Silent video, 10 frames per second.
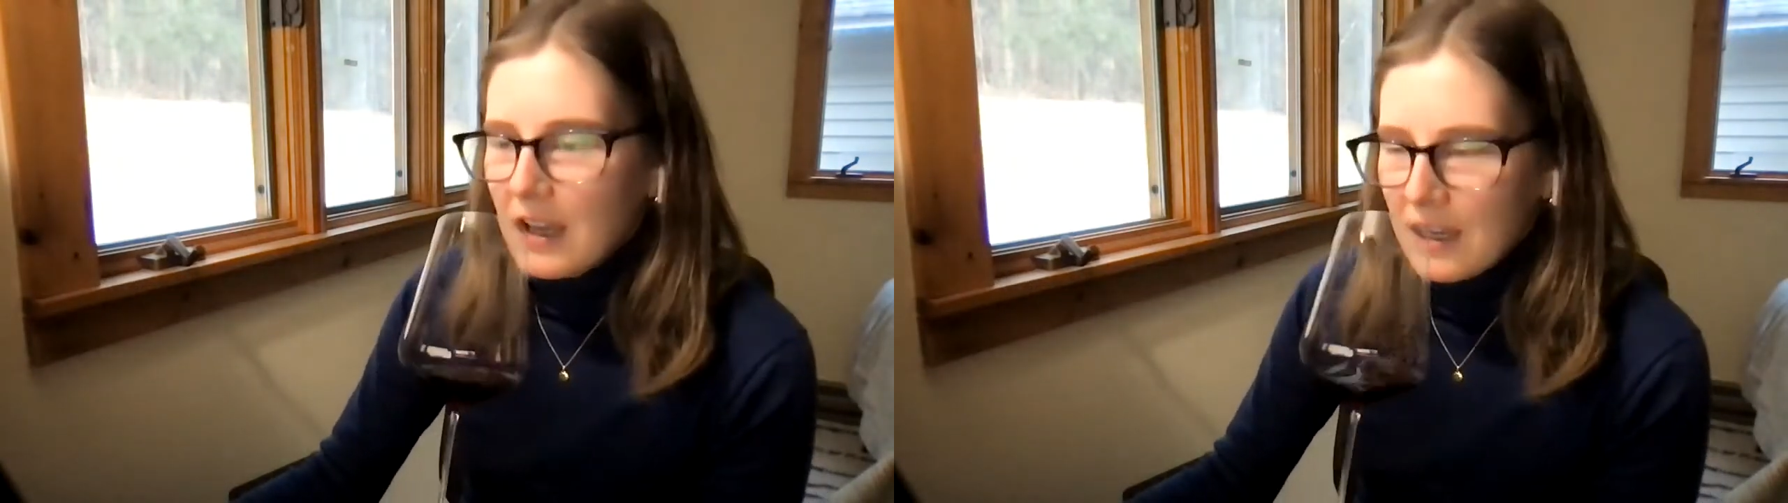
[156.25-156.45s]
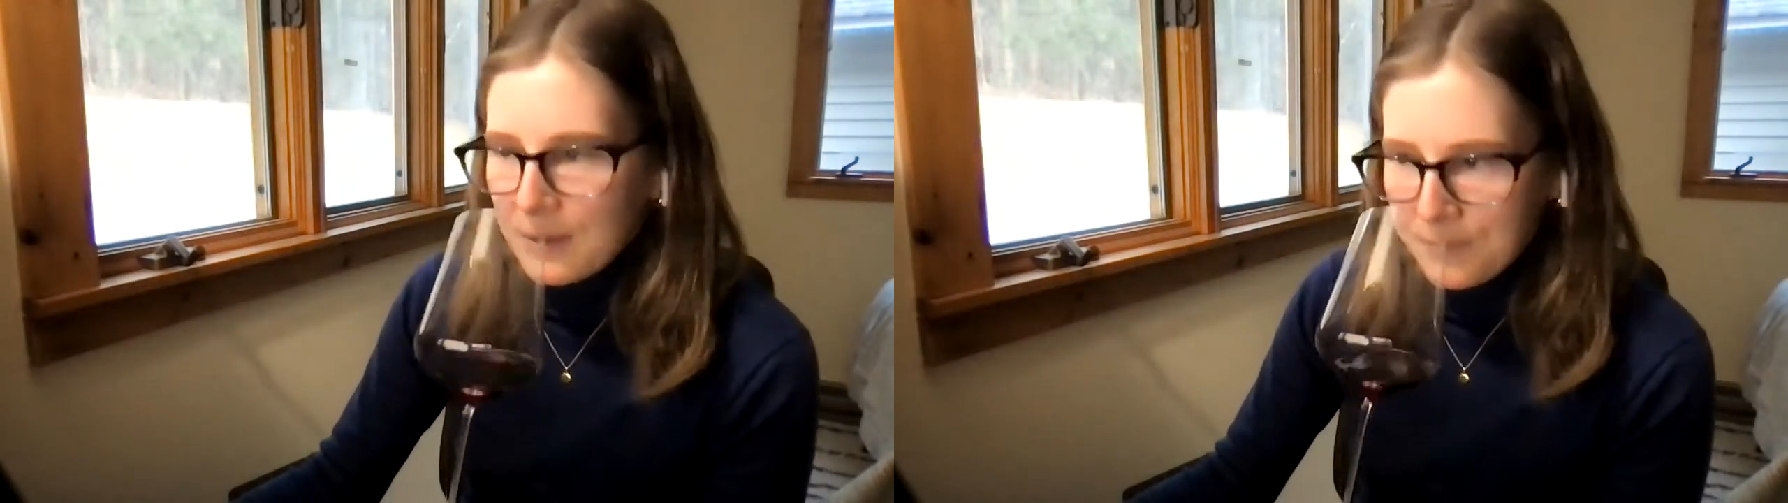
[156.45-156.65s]

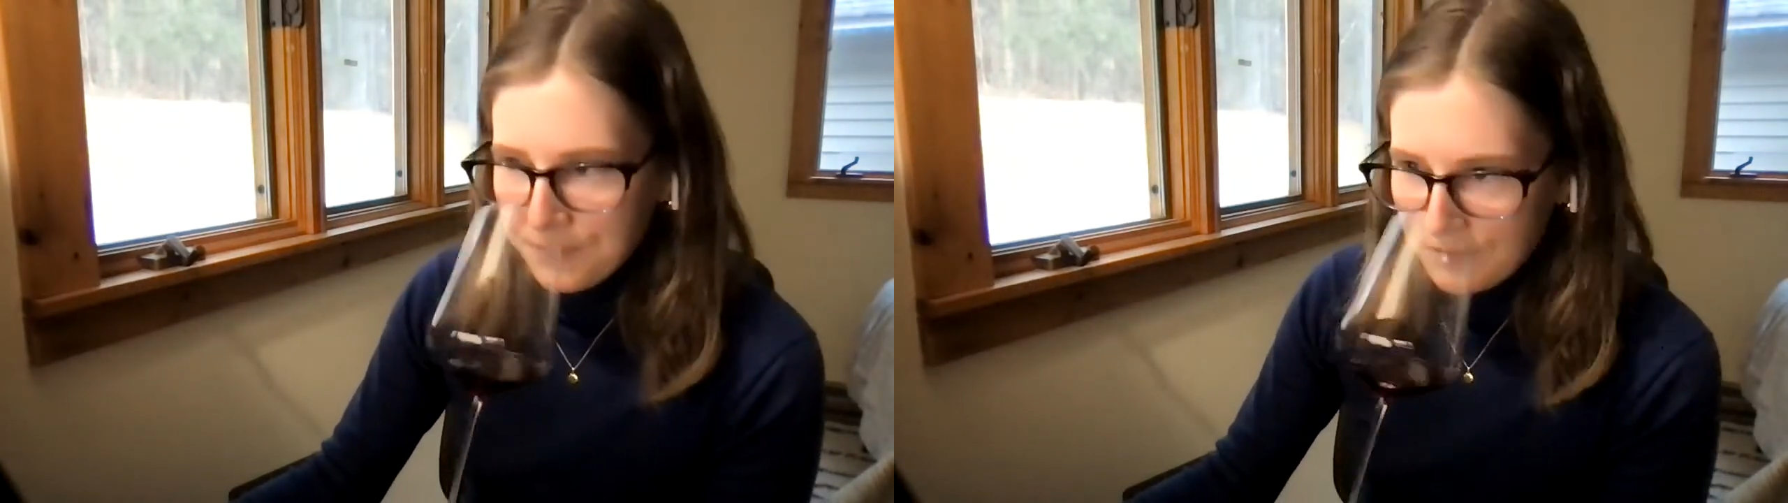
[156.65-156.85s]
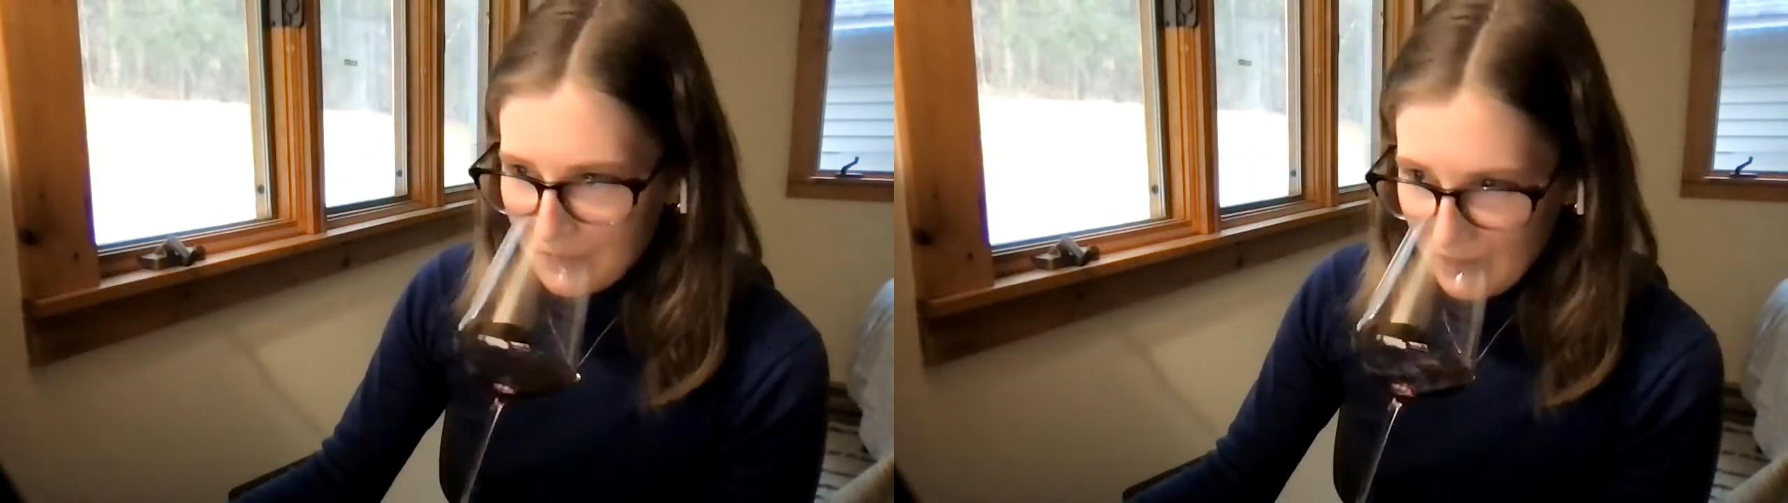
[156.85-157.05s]
Um,
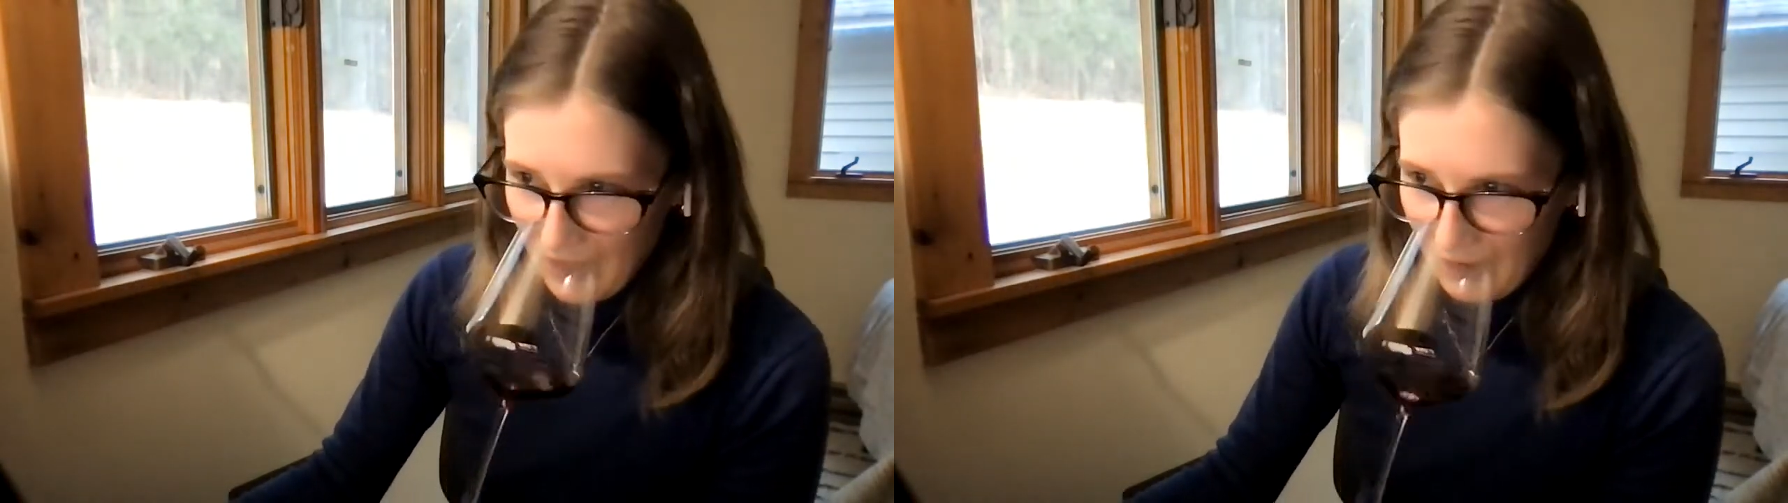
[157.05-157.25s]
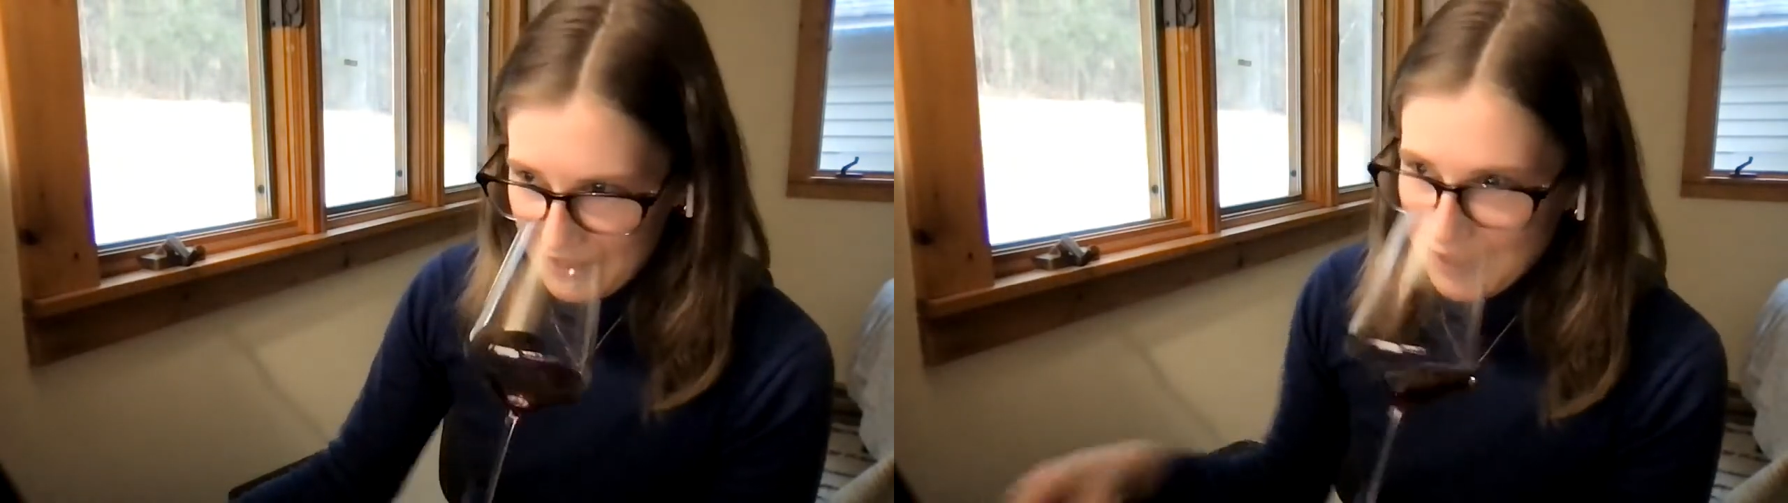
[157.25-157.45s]

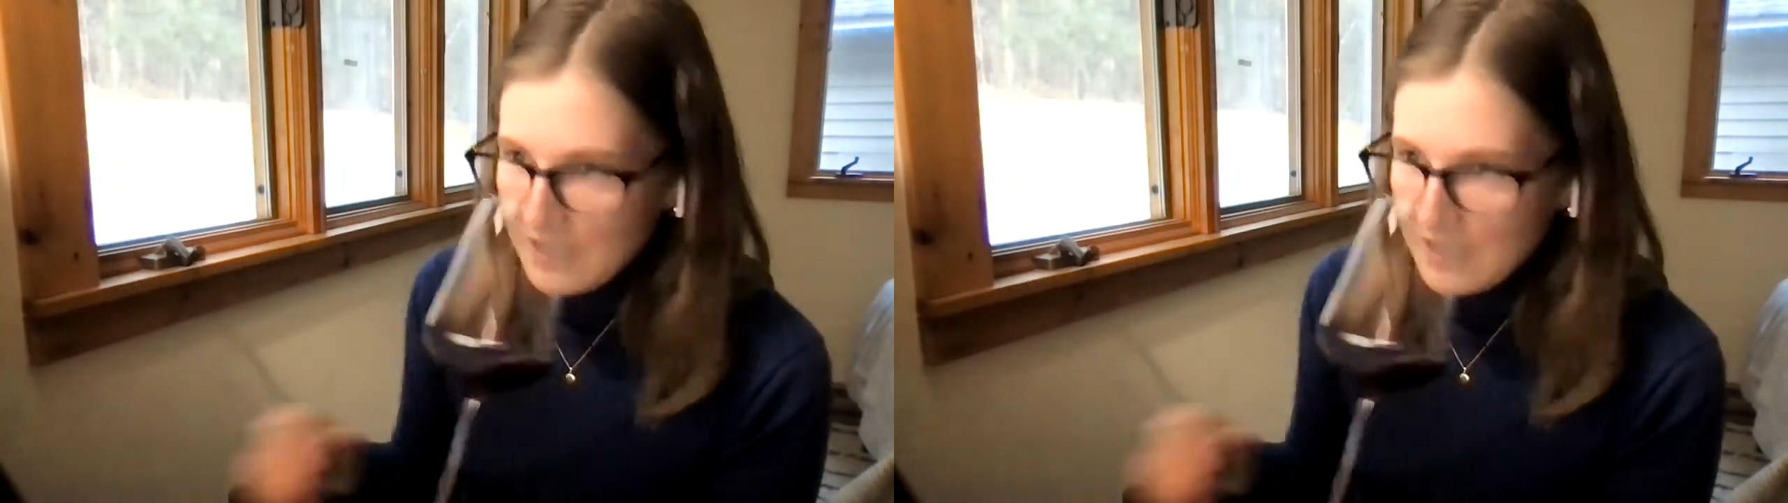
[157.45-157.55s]
all right,